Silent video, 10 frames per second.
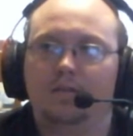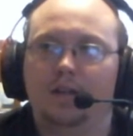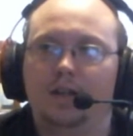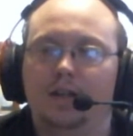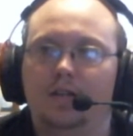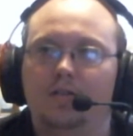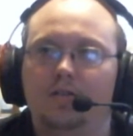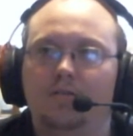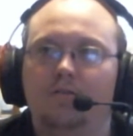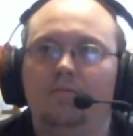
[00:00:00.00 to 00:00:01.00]
And
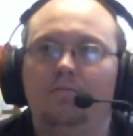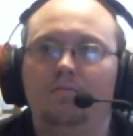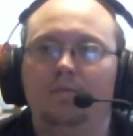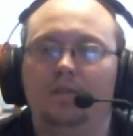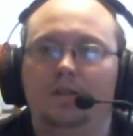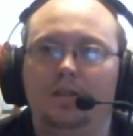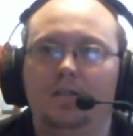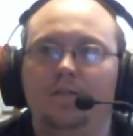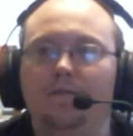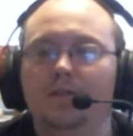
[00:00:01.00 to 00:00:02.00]
so these
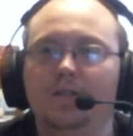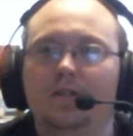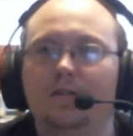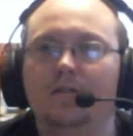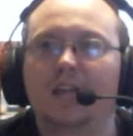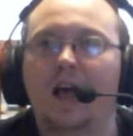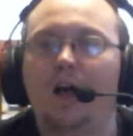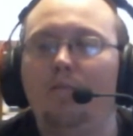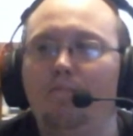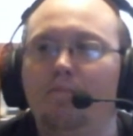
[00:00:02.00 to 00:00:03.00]
different skills
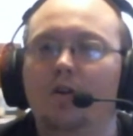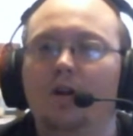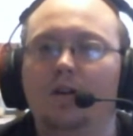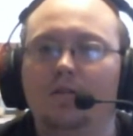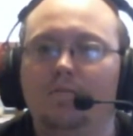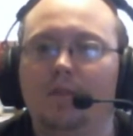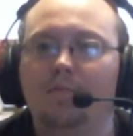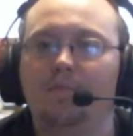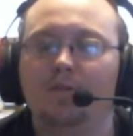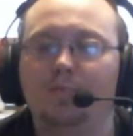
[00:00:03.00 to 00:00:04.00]
help broaden my
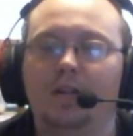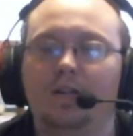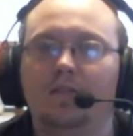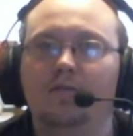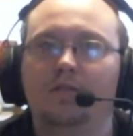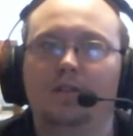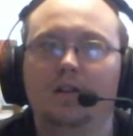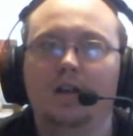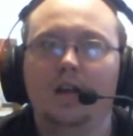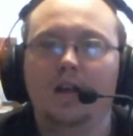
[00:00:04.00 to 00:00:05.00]
perspective so that
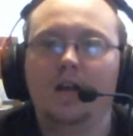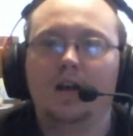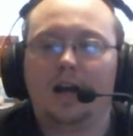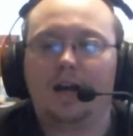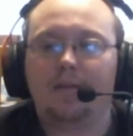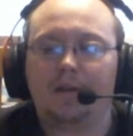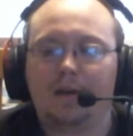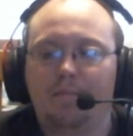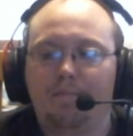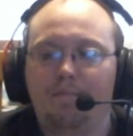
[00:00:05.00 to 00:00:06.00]
I'm a
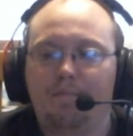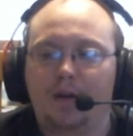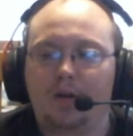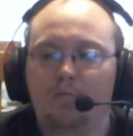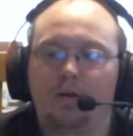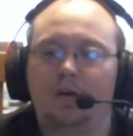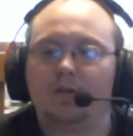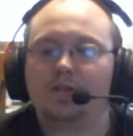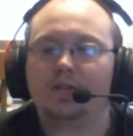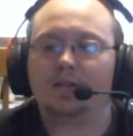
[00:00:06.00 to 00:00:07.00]
better
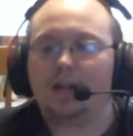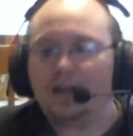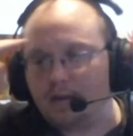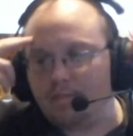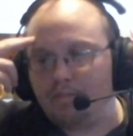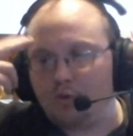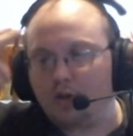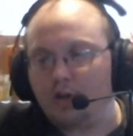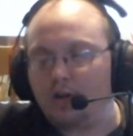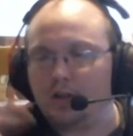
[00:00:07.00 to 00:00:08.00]
person and I'm more
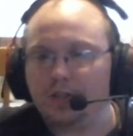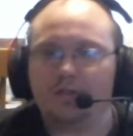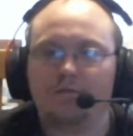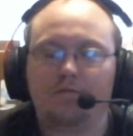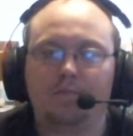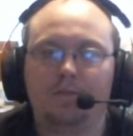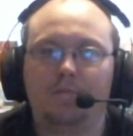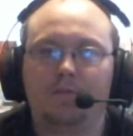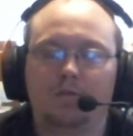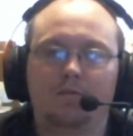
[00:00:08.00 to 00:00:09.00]
conscious of the
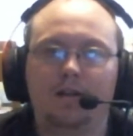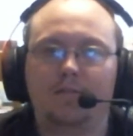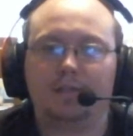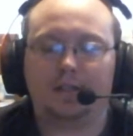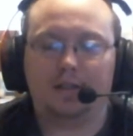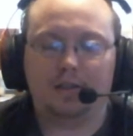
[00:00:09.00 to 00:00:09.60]
people around me.